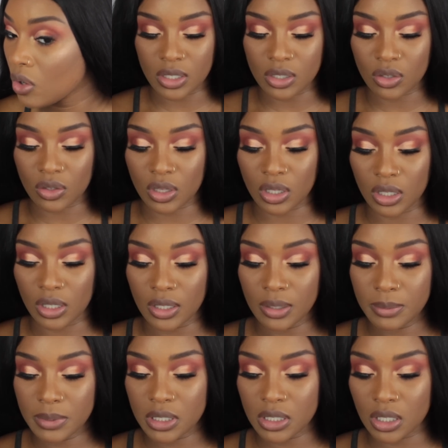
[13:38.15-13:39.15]
Okay, so the
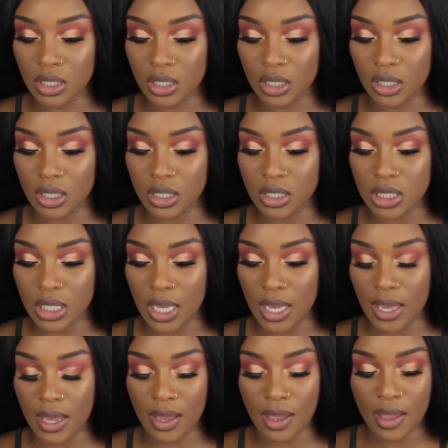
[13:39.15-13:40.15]
lipstick is
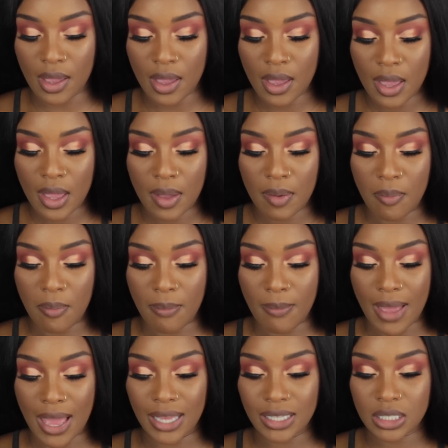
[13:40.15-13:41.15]
a
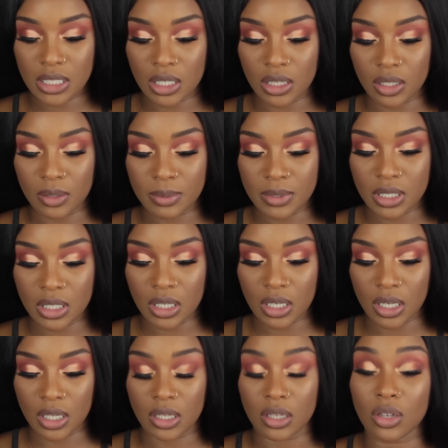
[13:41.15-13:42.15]
matte
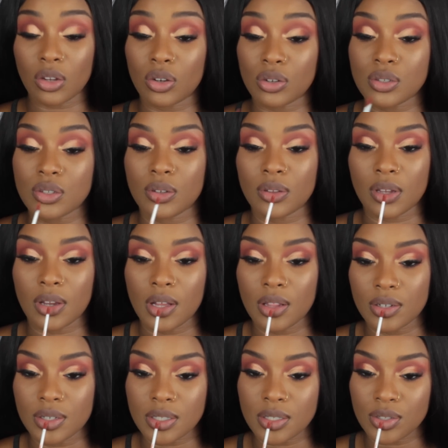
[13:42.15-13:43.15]
lipstick and also the
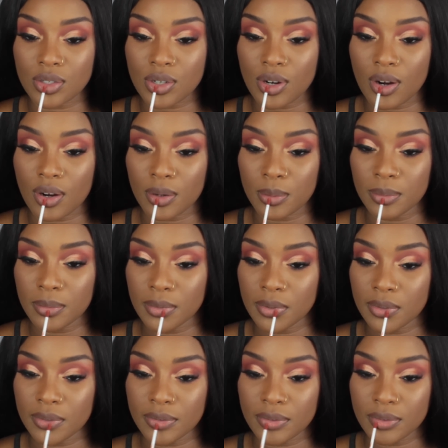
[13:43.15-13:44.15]
color is in Charm.
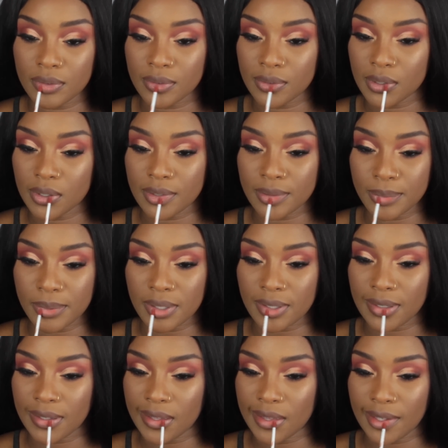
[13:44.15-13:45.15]

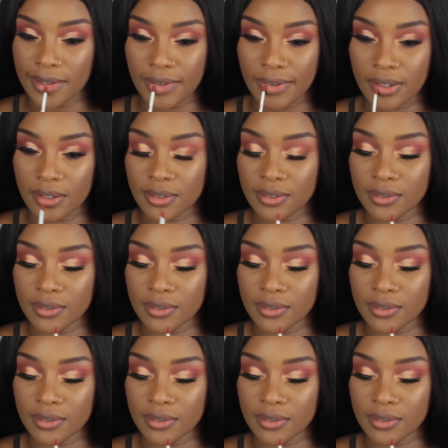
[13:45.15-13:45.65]
apply that.